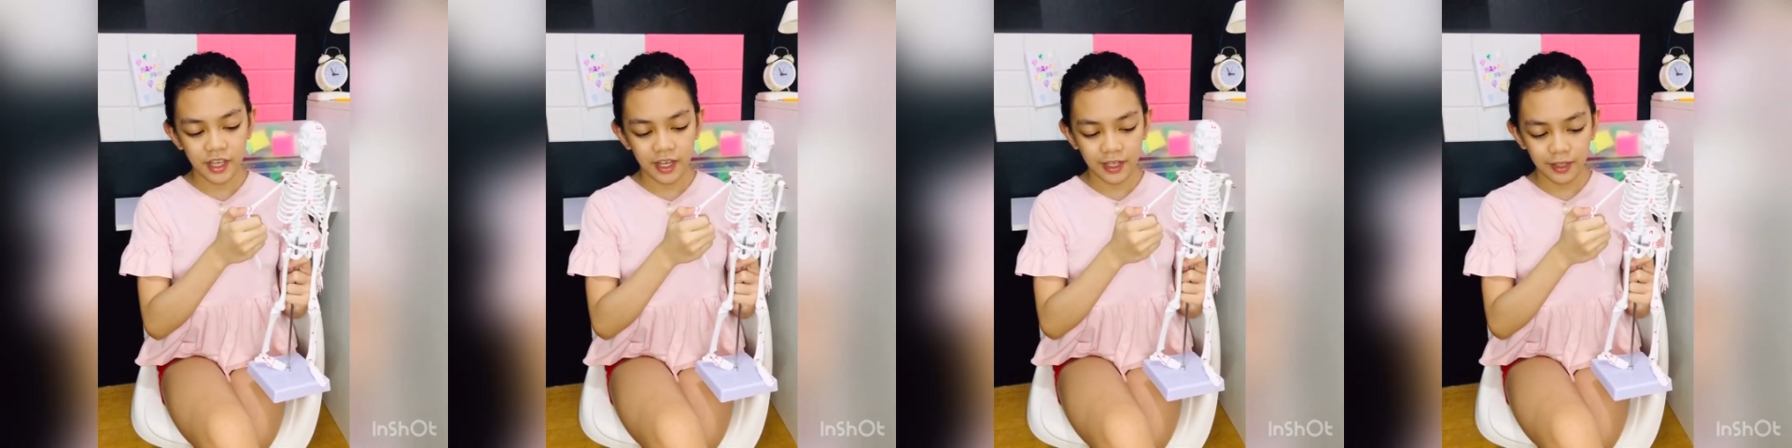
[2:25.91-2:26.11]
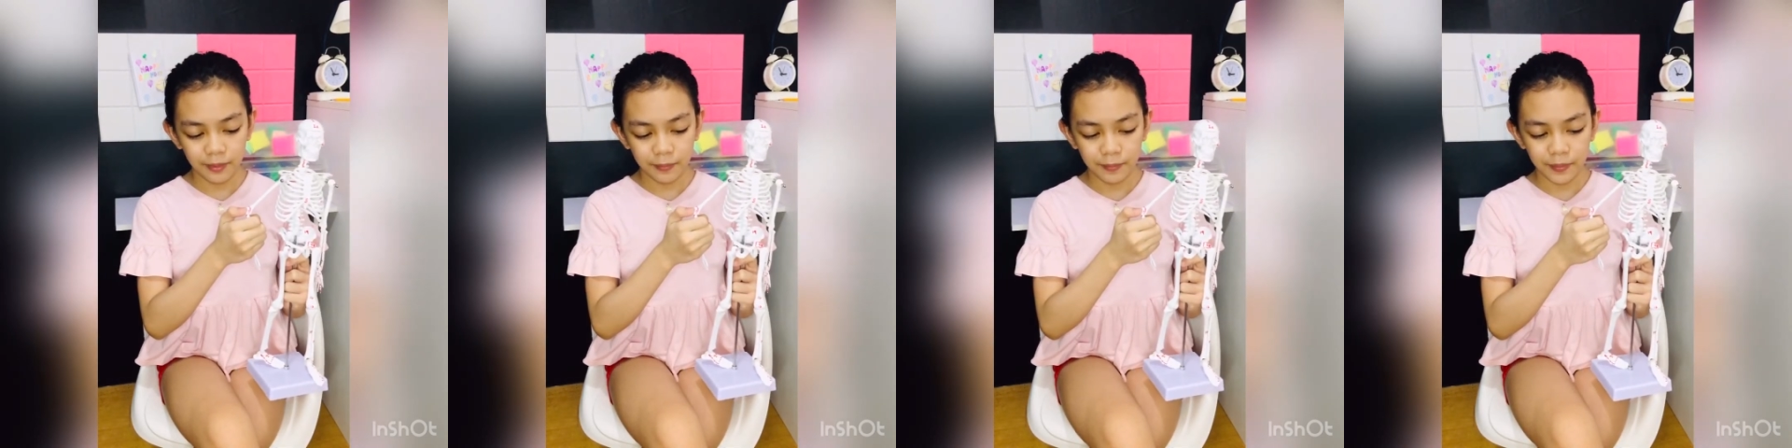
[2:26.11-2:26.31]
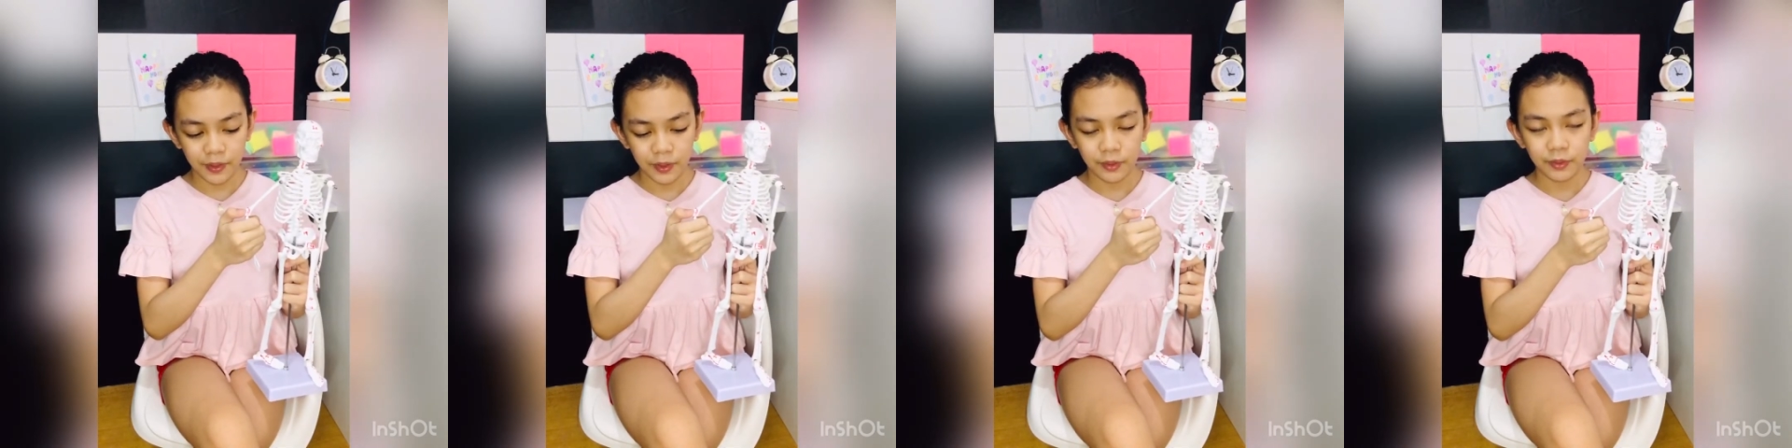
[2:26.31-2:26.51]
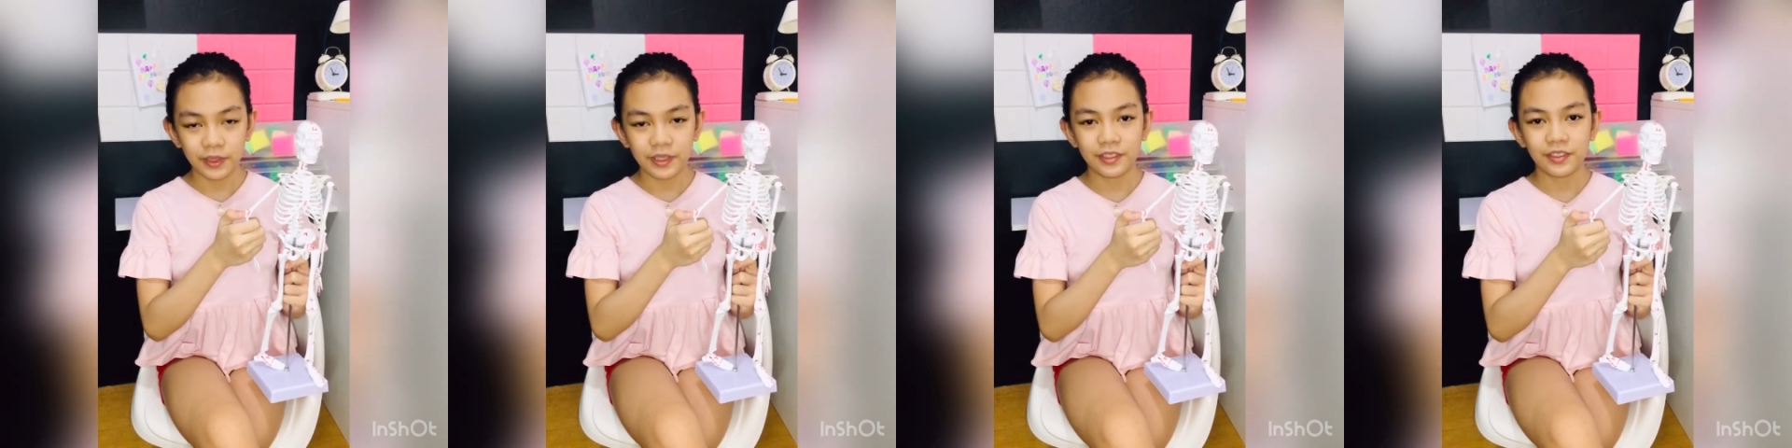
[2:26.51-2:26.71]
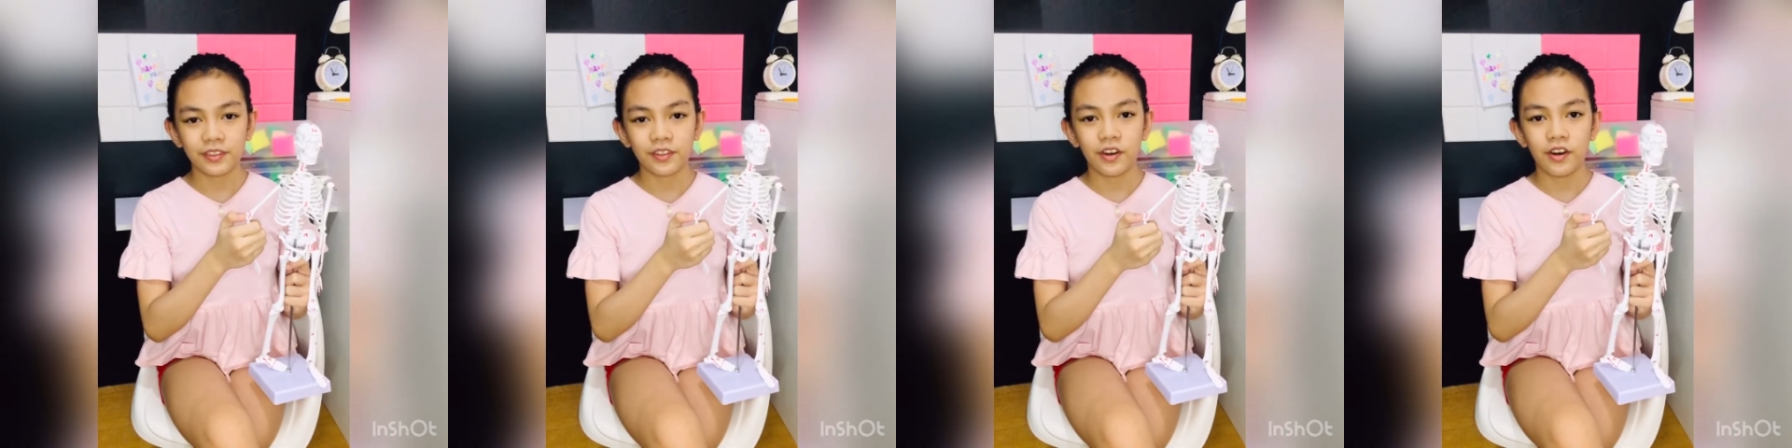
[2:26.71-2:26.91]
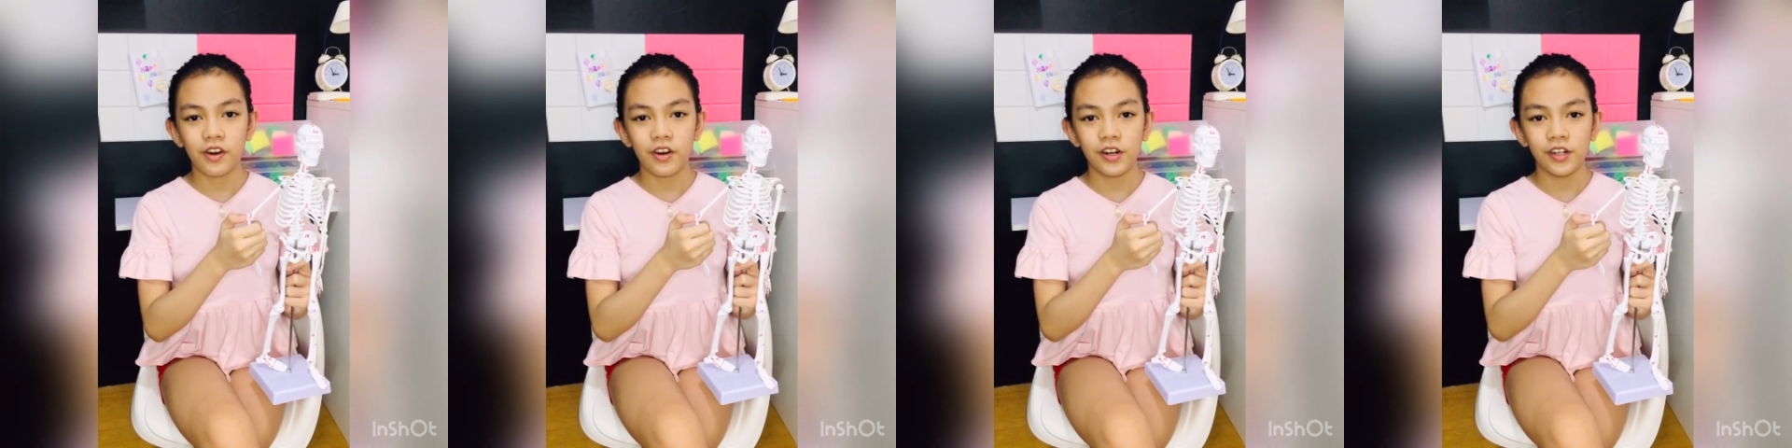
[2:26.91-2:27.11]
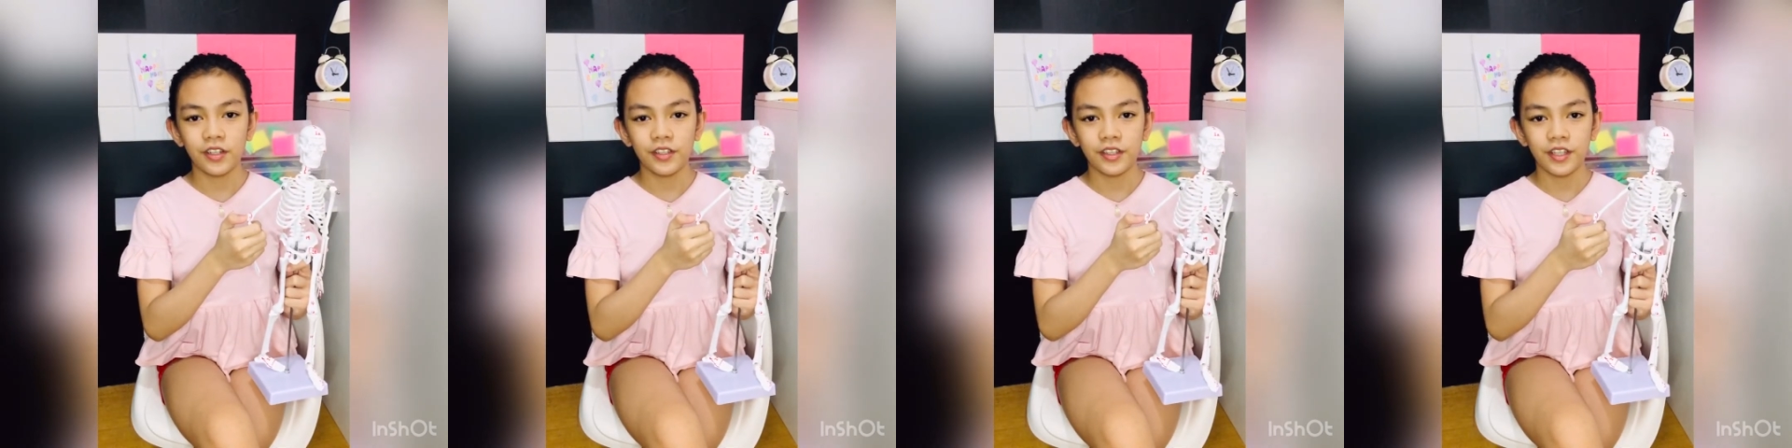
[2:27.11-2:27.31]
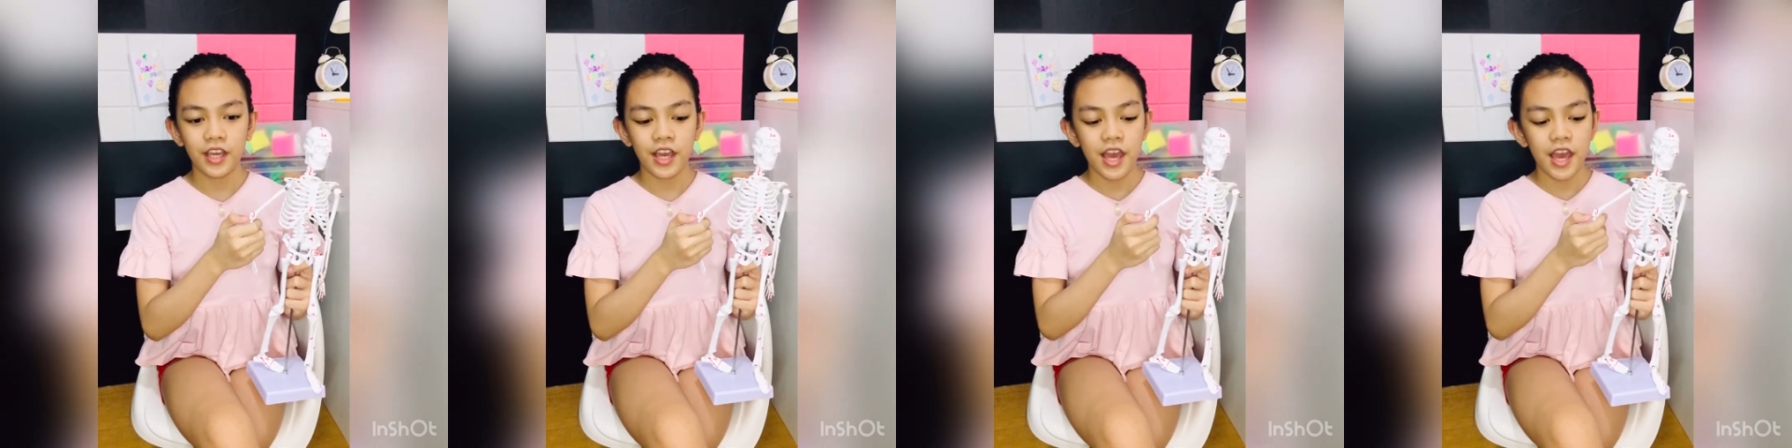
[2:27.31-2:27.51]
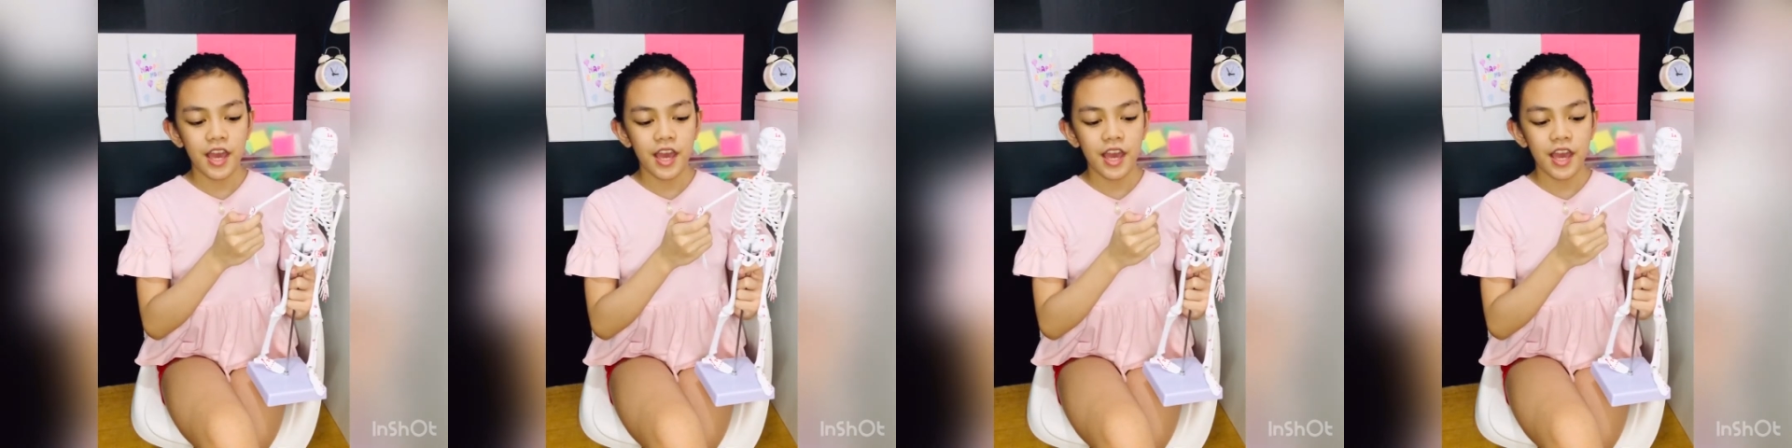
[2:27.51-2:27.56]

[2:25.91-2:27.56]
elbow is called